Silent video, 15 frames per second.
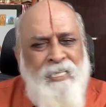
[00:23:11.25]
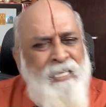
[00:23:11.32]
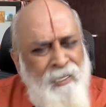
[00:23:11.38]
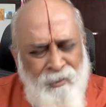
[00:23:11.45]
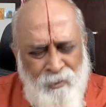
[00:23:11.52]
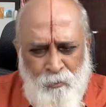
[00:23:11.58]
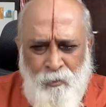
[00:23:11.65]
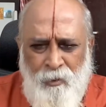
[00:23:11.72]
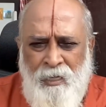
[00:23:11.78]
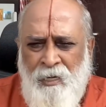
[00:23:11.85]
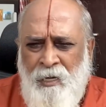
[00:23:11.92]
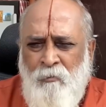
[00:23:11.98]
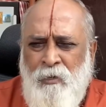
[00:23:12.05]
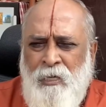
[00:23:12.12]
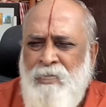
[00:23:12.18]
Yeah,
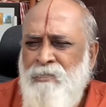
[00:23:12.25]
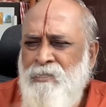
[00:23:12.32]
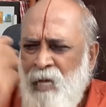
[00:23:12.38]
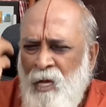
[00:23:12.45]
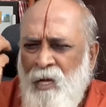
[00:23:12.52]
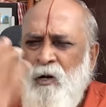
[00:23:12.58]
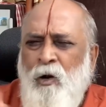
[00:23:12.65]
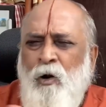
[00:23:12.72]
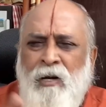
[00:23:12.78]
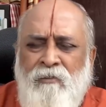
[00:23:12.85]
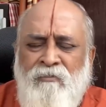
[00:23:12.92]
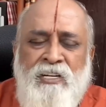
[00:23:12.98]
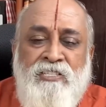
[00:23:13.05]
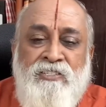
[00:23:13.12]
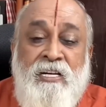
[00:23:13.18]
today, nowadays,
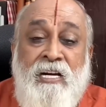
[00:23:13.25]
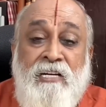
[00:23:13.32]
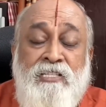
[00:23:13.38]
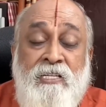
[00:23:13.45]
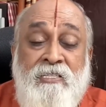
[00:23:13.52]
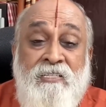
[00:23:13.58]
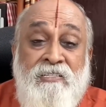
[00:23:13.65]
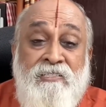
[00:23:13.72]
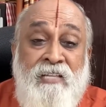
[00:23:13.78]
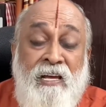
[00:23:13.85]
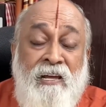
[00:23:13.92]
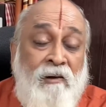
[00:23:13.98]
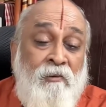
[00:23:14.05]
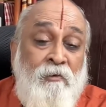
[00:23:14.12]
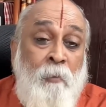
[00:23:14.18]
lot of distractions is
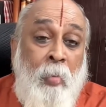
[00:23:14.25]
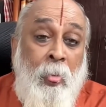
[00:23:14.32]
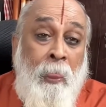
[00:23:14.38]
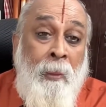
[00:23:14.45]
there.